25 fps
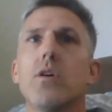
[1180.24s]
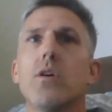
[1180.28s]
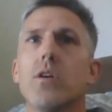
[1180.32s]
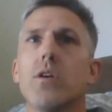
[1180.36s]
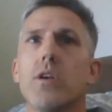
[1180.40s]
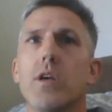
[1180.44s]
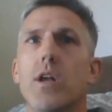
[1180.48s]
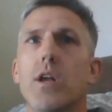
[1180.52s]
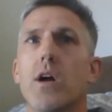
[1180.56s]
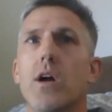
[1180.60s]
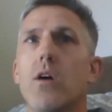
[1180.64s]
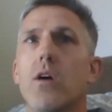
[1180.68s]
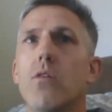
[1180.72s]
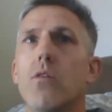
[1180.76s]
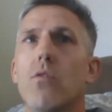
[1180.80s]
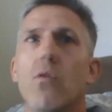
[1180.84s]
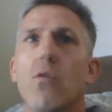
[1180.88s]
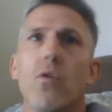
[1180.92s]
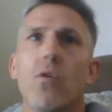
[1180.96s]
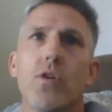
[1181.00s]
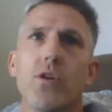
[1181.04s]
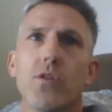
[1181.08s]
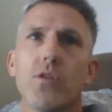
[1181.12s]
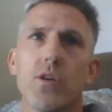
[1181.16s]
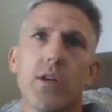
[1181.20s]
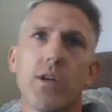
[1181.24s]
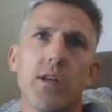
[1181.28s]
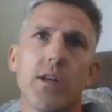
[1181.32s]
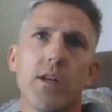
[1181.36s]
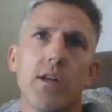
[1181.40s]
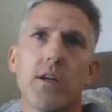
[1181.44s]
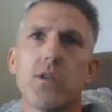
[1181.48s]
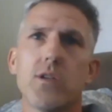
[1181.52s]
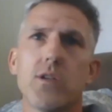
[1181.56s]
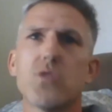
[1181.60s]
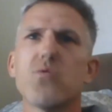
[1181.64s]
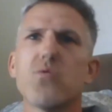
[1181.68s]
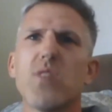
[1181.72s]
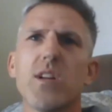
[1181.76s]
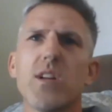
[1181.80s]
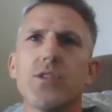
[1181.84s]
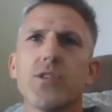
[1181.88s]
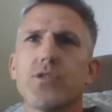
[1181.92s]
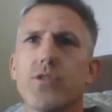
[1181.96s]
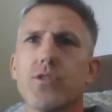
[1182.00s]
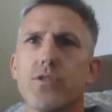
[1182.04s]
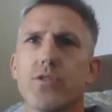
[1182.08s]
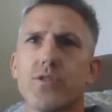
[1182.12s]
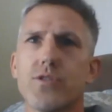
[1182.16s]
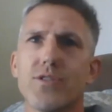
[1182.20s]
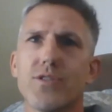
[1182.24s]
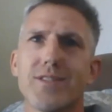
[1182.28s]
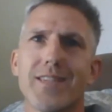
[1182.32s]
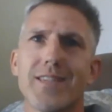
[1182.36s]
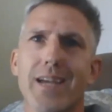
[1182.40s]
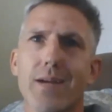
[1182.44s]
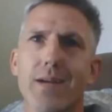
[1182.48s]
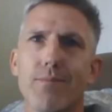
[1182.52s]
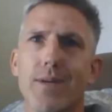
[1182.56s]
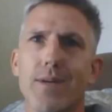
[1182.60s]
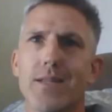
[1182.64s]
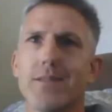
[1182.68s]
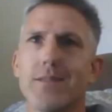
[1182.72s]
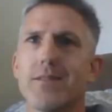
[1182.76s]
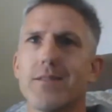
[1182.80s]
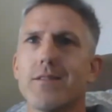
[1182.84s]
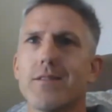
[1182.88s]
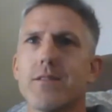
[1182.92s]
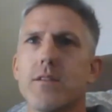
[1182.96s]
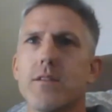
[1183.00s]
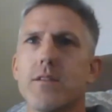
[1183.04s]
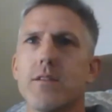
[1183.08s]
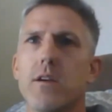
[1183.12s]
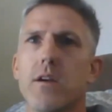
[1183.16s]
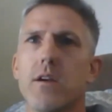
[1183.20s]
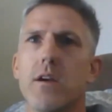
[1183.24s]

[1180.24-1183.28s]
or you can drill certain segments